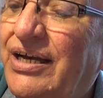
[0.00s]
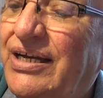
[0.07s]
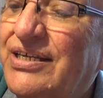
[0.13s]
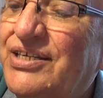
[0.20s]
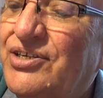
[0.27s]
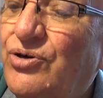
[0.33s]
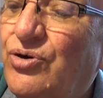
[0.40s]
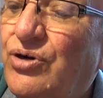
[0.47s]

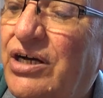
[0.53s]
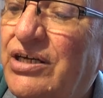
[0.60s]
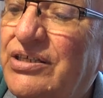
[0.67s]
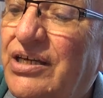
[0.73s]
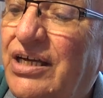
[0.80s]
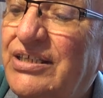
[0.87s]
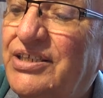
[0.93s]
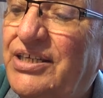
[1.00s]
And so
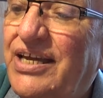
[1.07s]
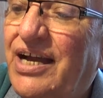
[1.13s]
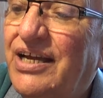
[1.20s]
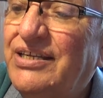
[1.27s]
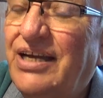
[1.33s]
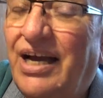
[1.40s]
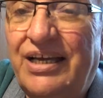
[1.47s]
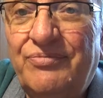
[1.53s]
I say,
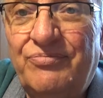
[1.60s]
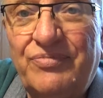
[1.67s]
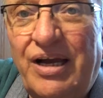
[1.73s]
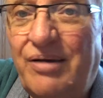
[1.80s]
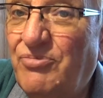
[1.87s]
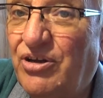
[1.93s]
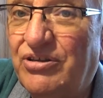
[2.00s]
I'm